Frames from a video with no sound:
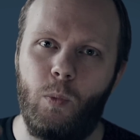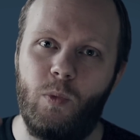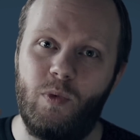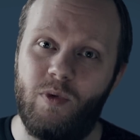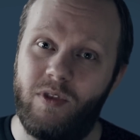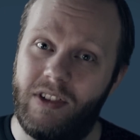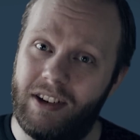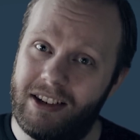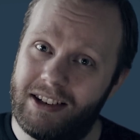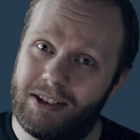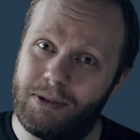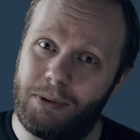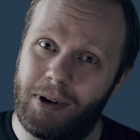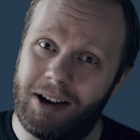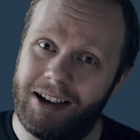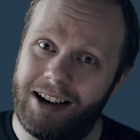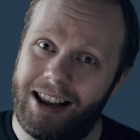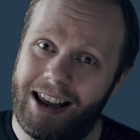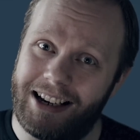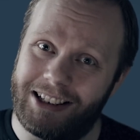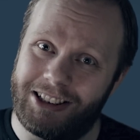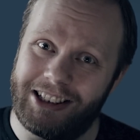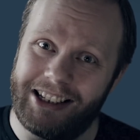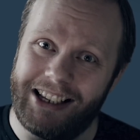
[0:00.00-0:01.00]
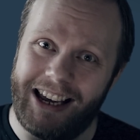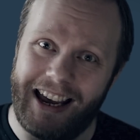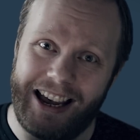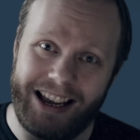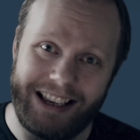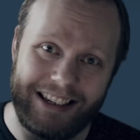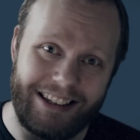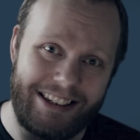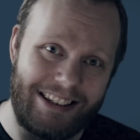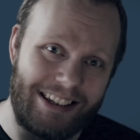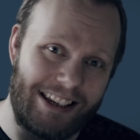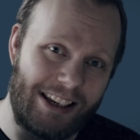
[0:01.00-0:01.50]
this one actually
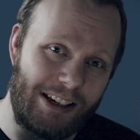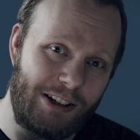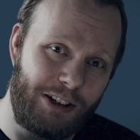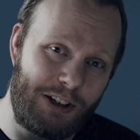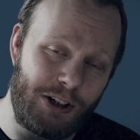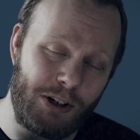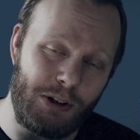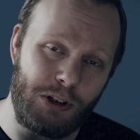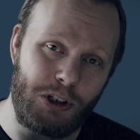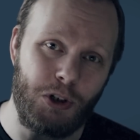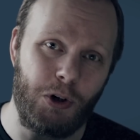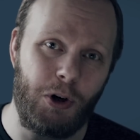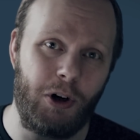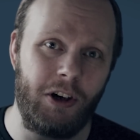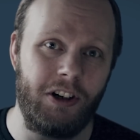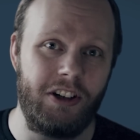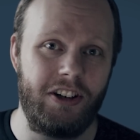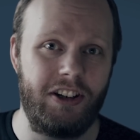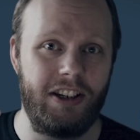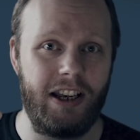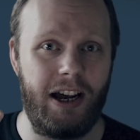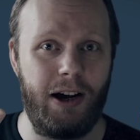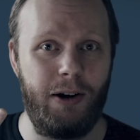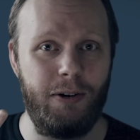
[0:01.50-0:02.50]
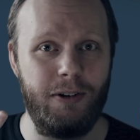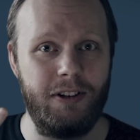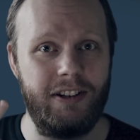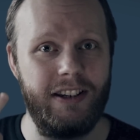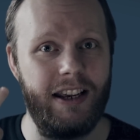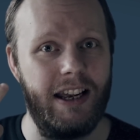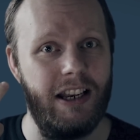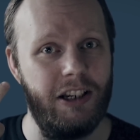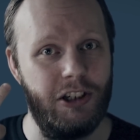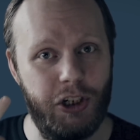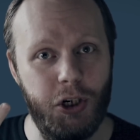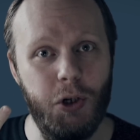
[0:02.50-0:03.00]
has 2 short sounds
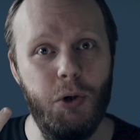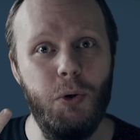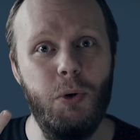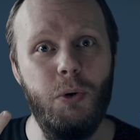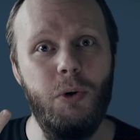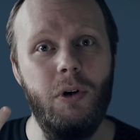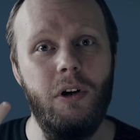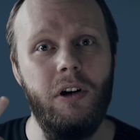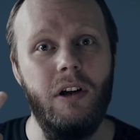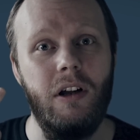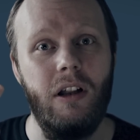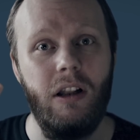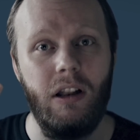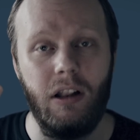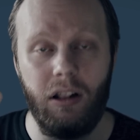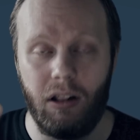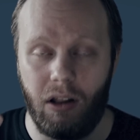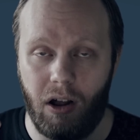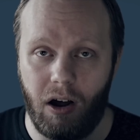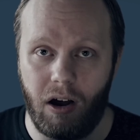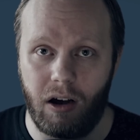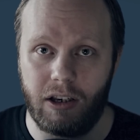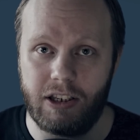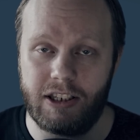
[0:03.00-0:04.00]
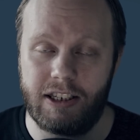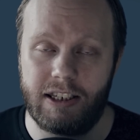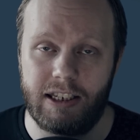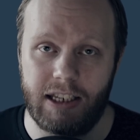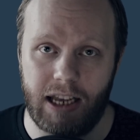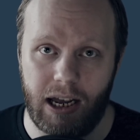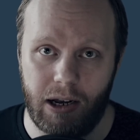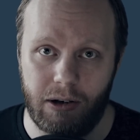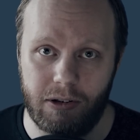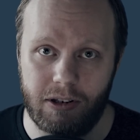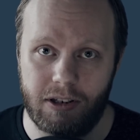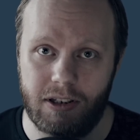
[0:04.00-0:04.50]
and 2 long
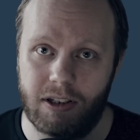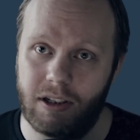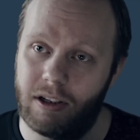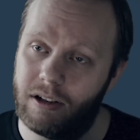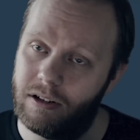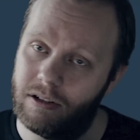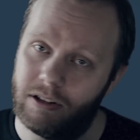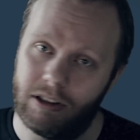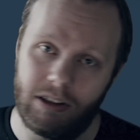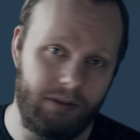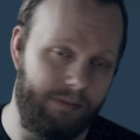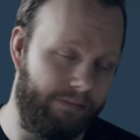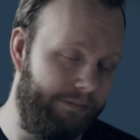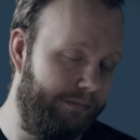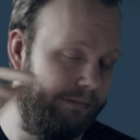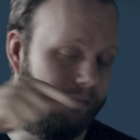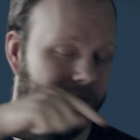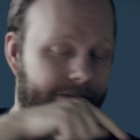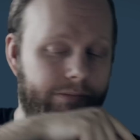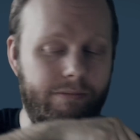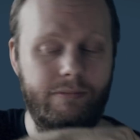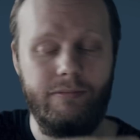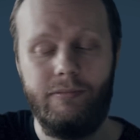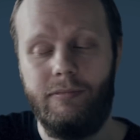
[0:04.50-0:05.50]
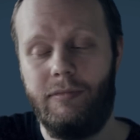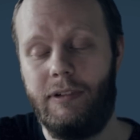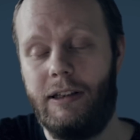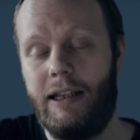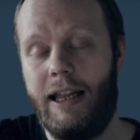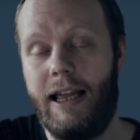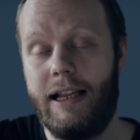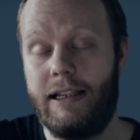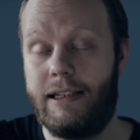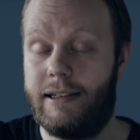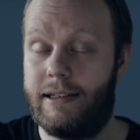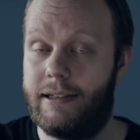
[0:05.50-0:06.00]
sounds. So
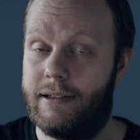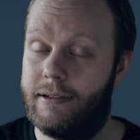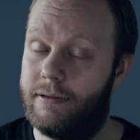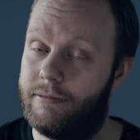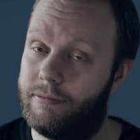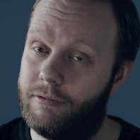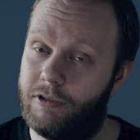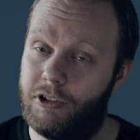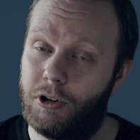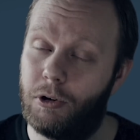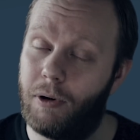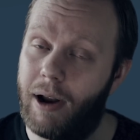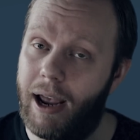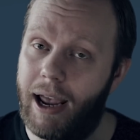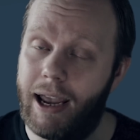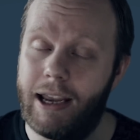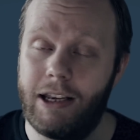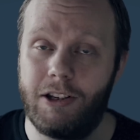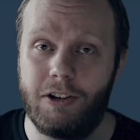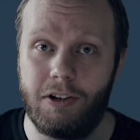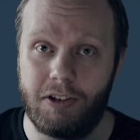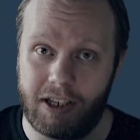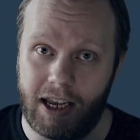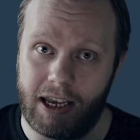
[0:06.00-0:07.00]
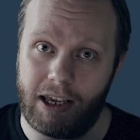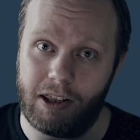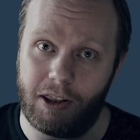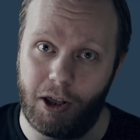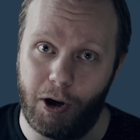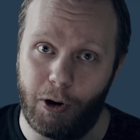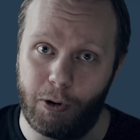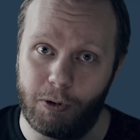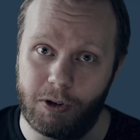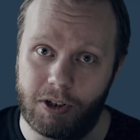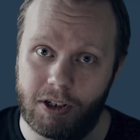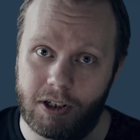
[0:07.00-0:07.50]
let's try to say
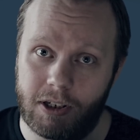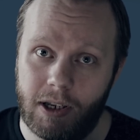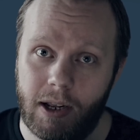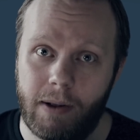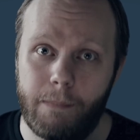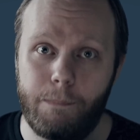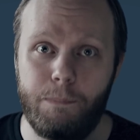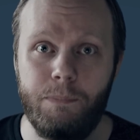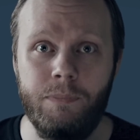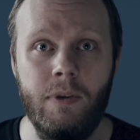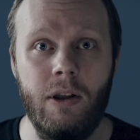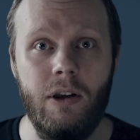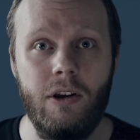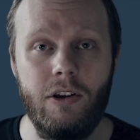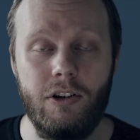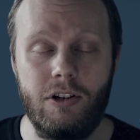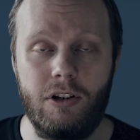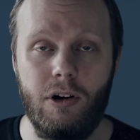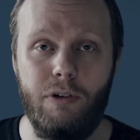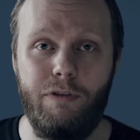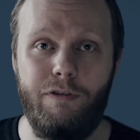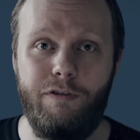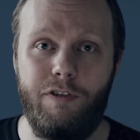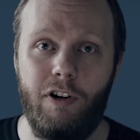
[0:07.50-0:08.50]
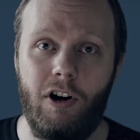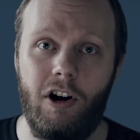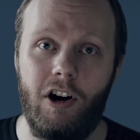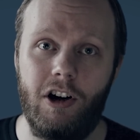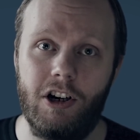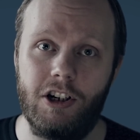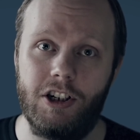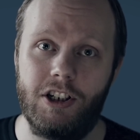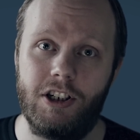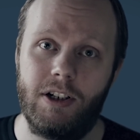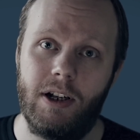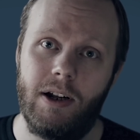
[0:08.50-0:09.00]
those. So
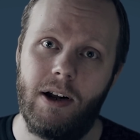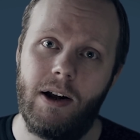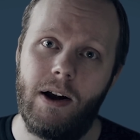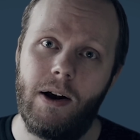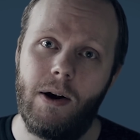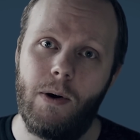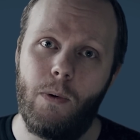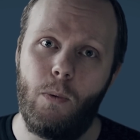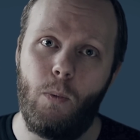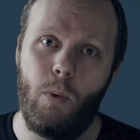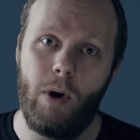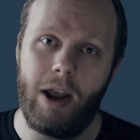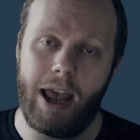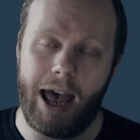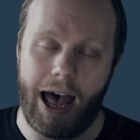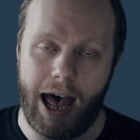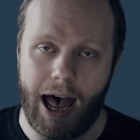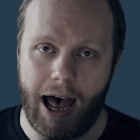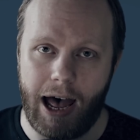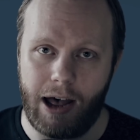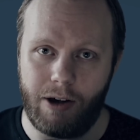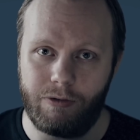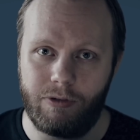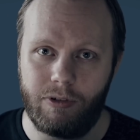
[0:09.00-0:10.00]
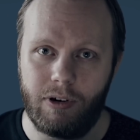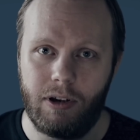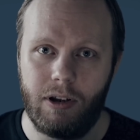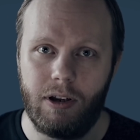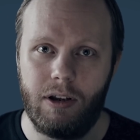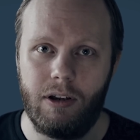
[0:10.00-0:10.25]
first, we have